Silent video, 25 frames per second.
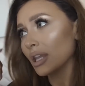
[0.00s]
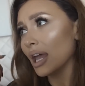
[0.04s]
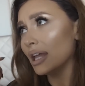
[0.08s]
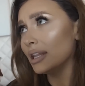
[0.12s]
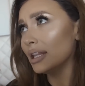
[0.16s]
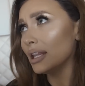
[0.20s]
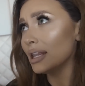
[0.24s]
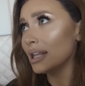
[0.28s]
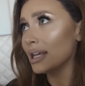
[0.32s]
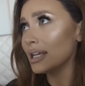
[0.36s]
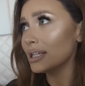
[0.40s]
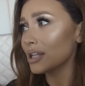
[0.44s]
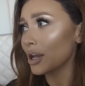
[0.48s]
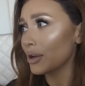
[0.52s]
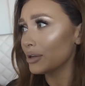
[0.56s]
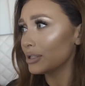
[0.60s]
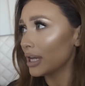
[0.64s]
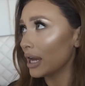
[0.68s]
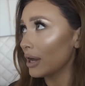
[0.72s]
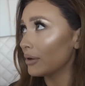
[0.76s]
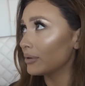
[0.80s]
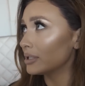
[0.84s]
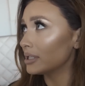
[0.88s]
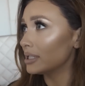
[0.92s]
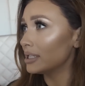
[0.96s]
And then this
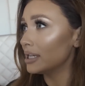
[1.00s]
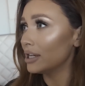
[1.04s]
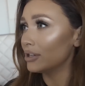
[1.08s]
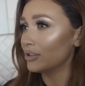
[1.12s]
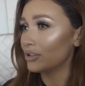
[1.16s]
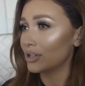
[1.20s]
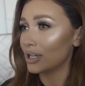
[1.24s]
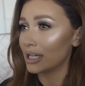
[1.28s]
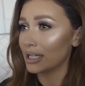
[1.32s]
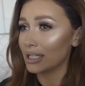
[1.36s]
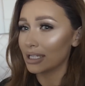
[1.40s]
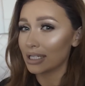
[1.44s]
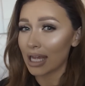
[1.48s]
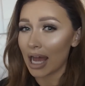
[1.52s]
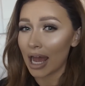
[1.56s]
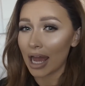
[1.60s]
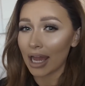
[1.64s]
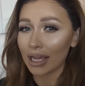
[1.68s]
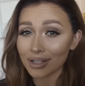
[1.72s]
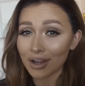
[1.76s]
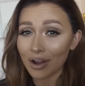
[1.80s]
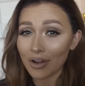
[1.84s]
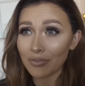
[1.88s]
hotel is literally insane.